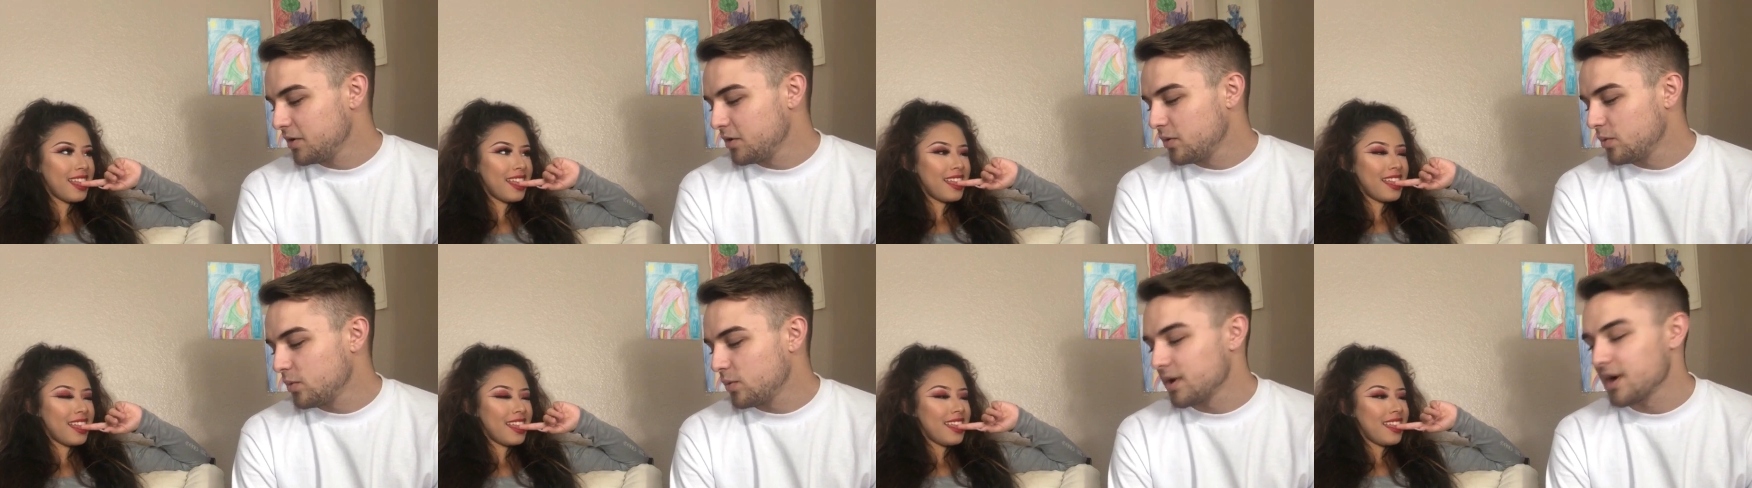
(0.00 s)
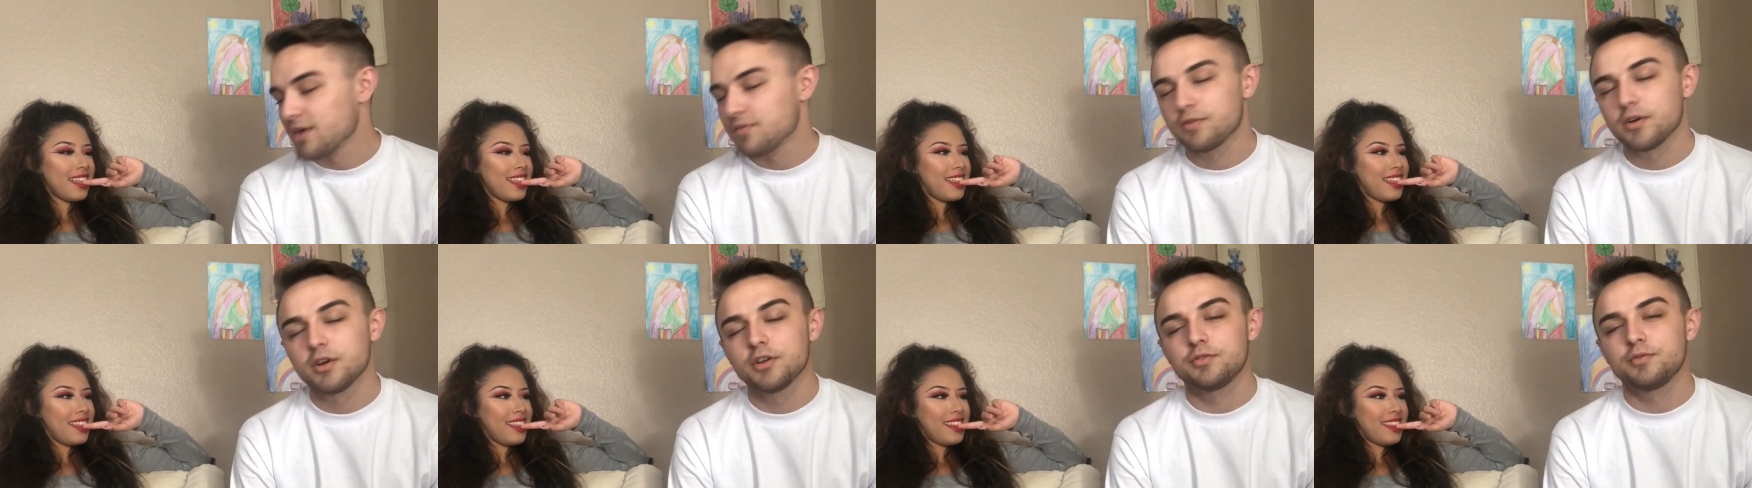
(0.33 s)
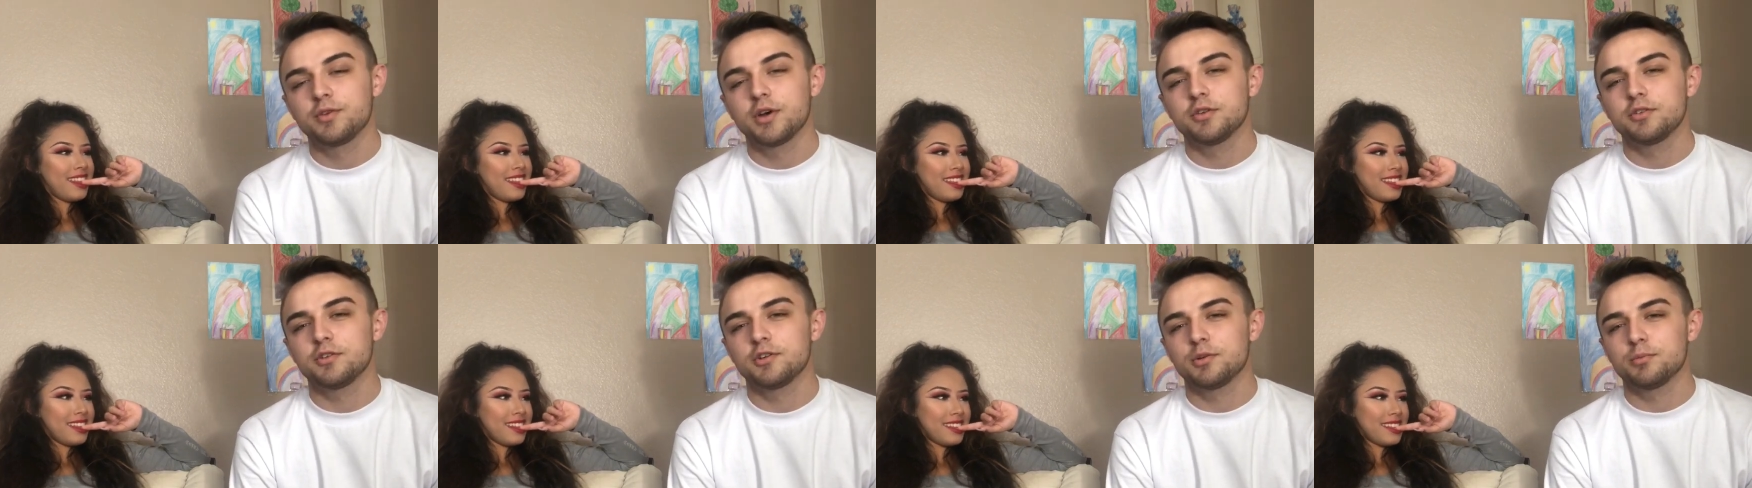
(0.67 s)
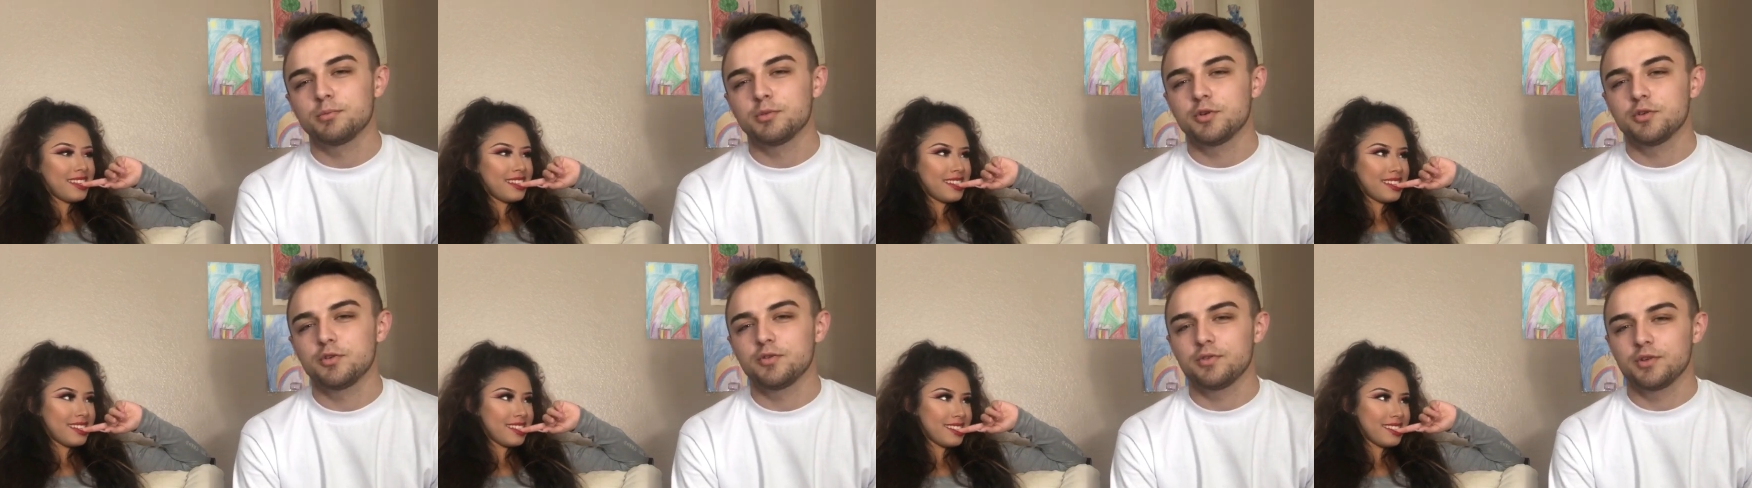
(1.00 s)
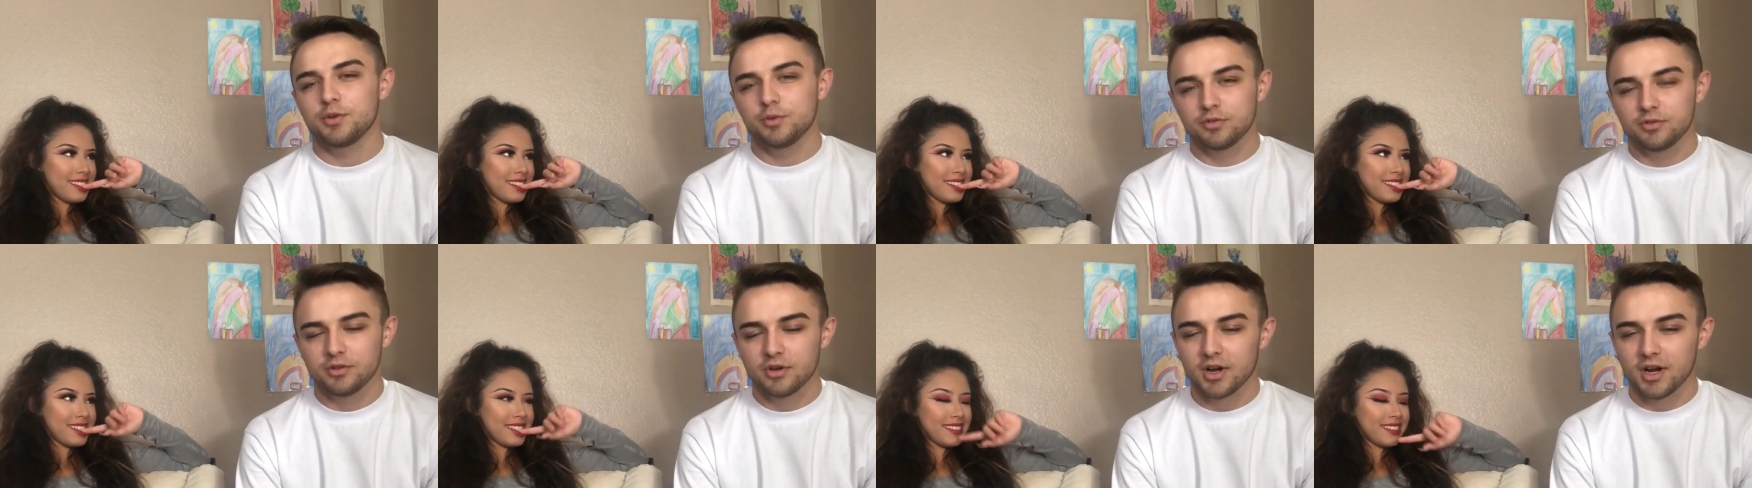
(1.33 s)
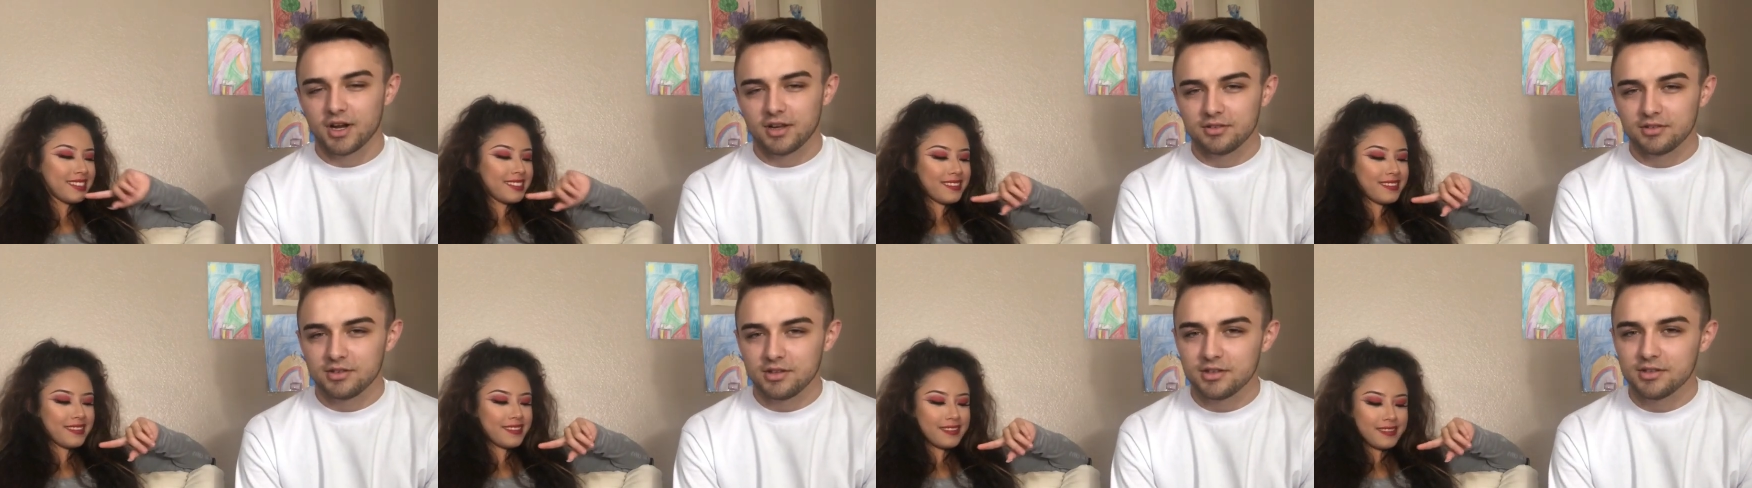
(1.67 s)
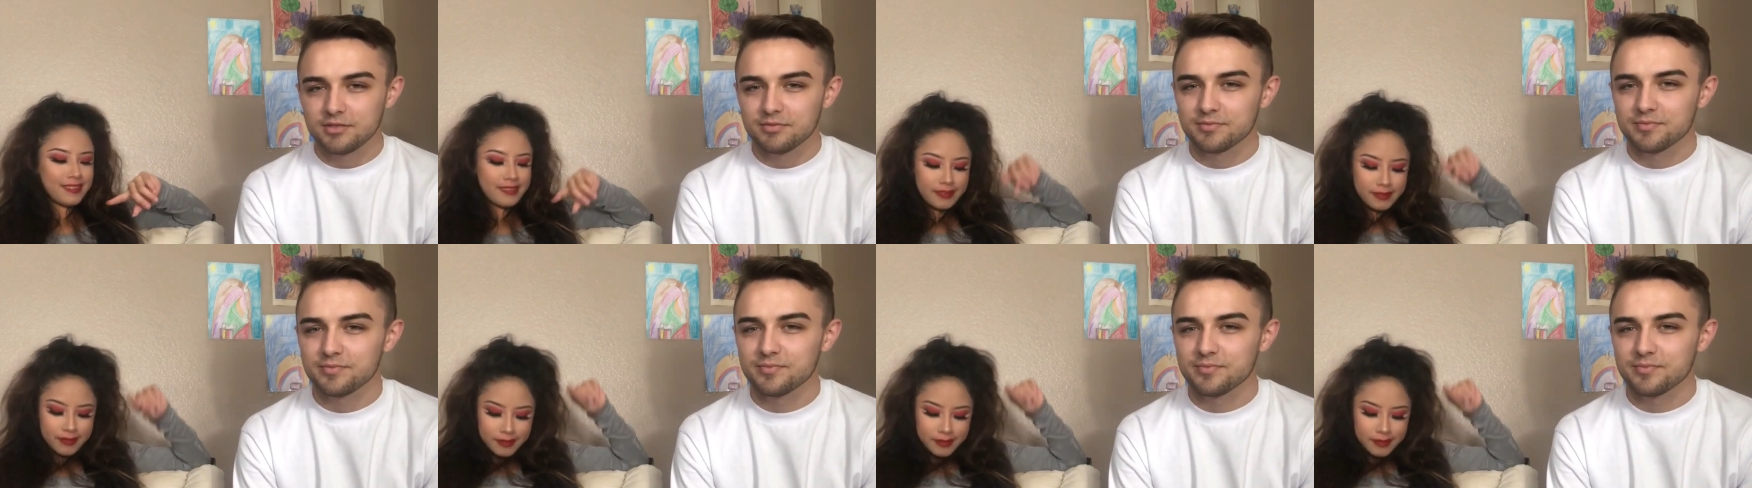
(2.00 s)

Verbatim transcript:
Speaker 1: when I first felt her move, it was crazy